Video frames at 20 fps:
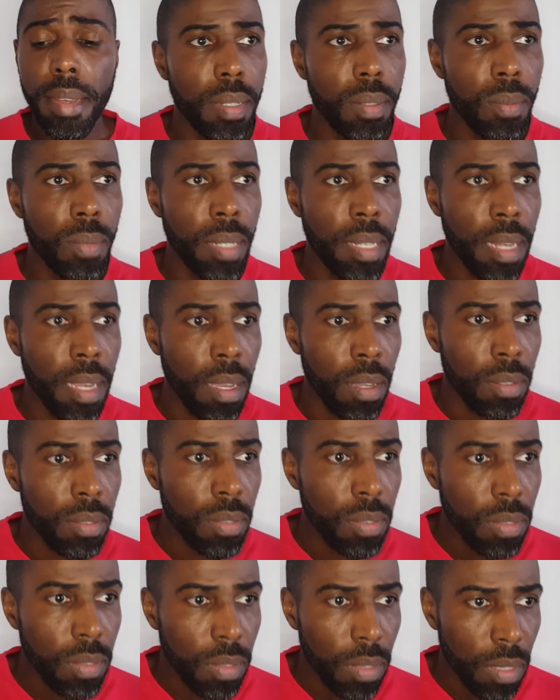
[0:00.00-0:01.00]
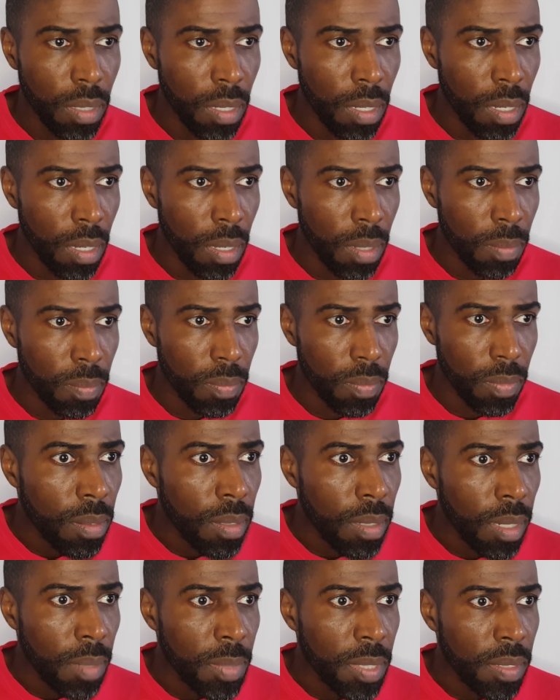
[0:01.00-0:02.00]
What else?
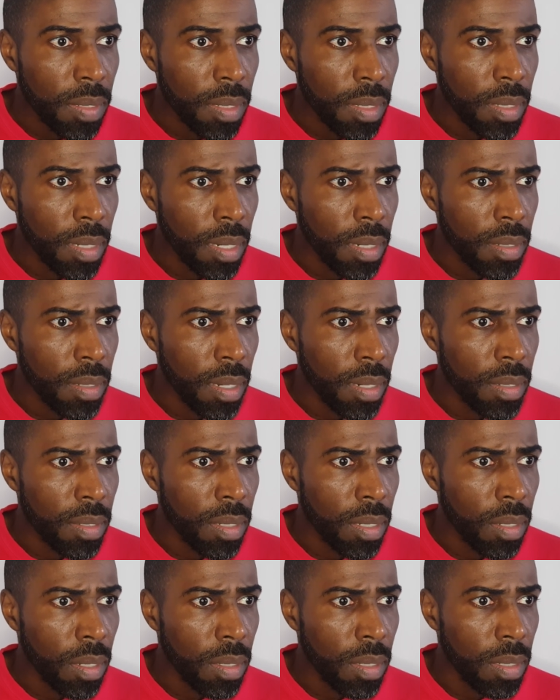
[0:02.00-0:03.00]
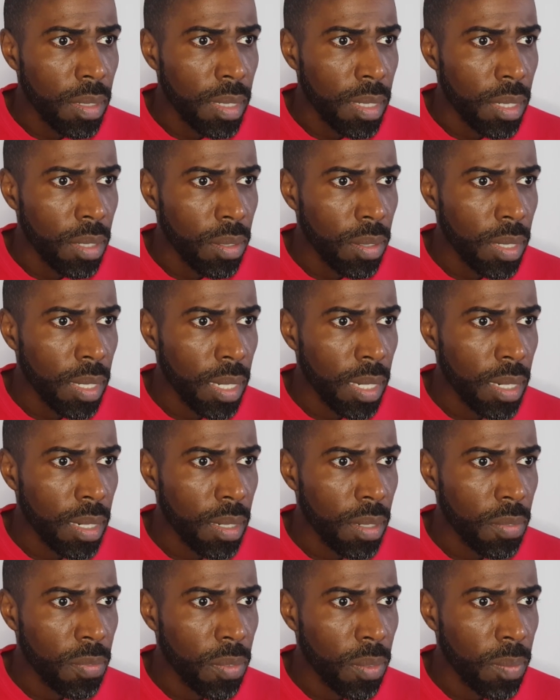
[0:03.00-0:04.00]
Let me see, there is another news
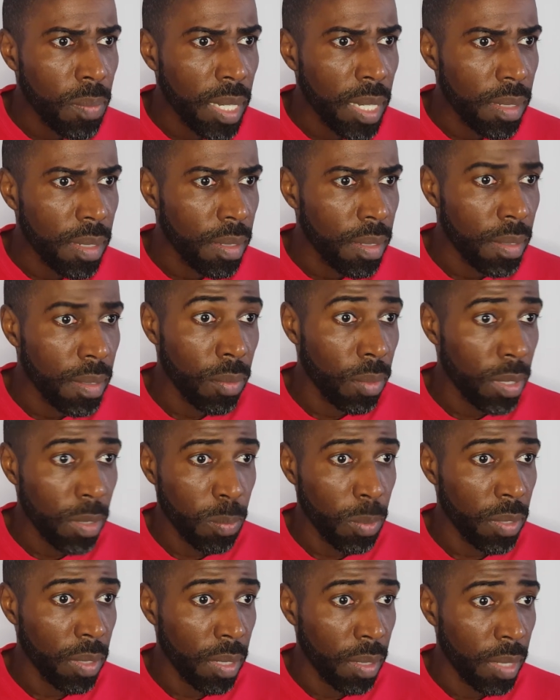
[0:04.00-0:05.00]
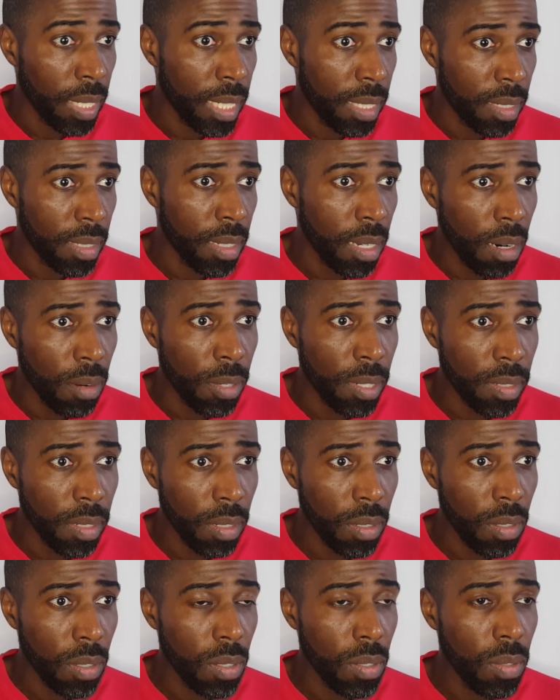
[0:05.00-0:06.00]
here from 18, it was posted 18 hours
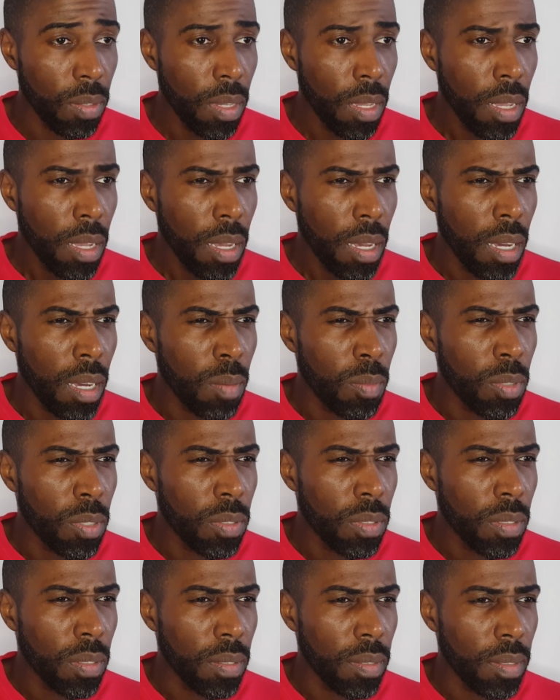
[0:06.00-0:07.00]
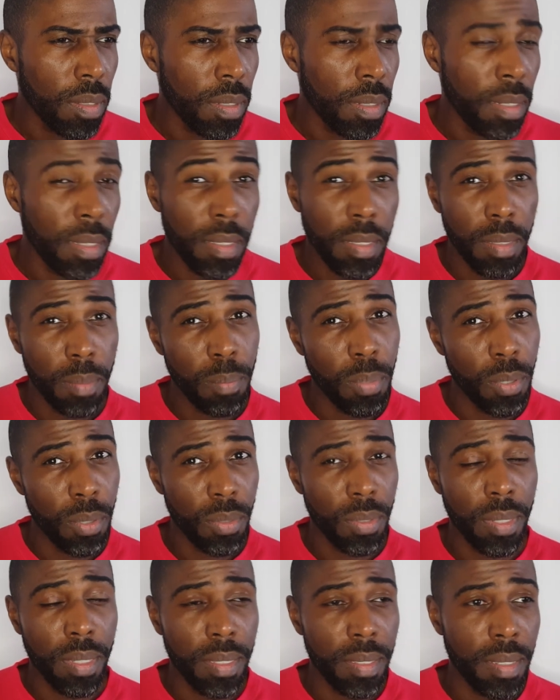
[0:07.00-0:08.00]
ago, almost, it is in
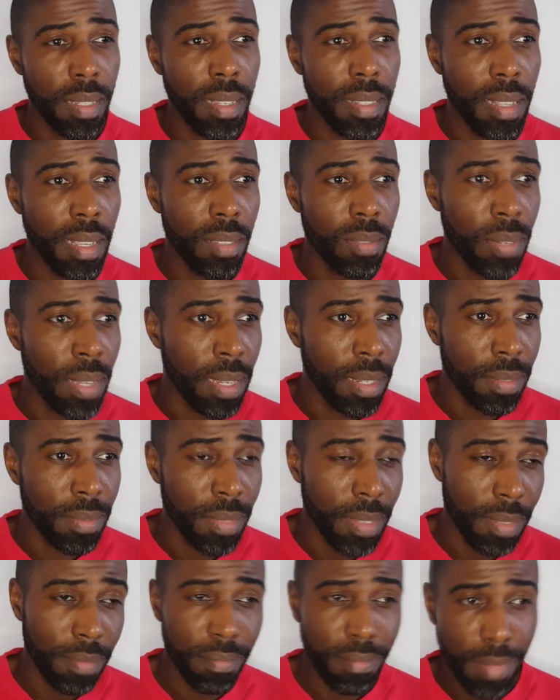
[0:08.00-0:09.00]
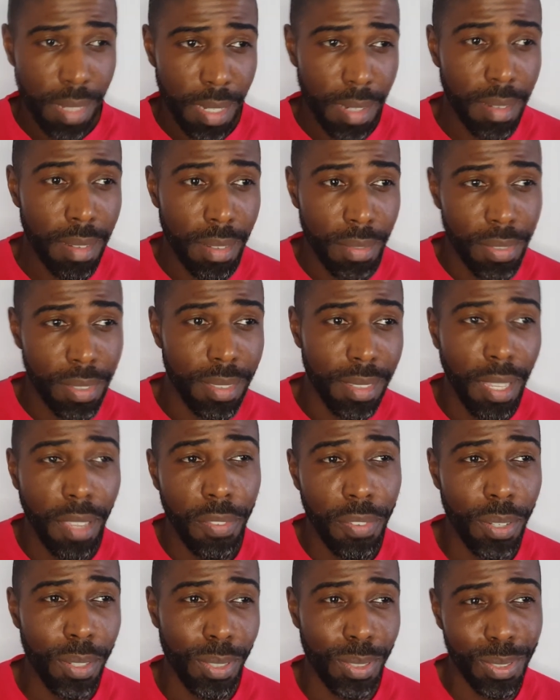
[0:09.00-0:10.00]
Portuguese, guys, that's why I have a
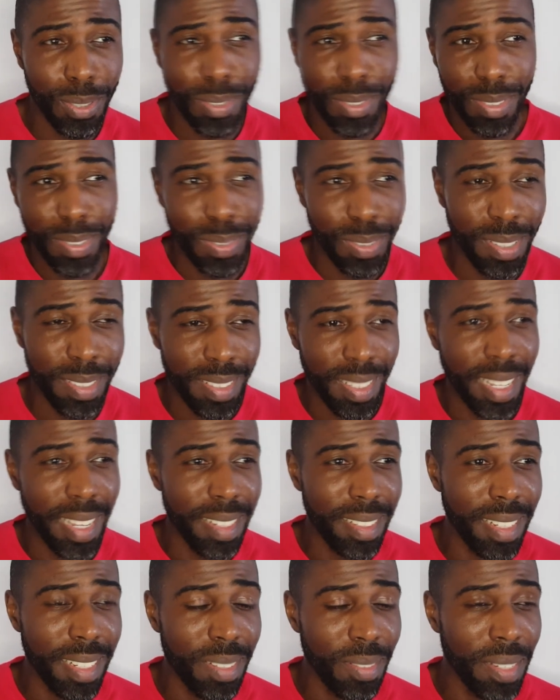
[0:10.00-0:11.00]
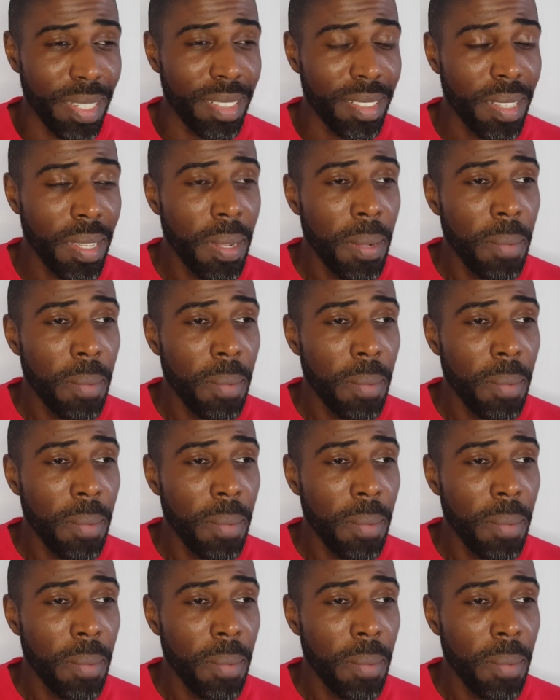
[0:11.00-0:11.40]
difficulty to translate anyways.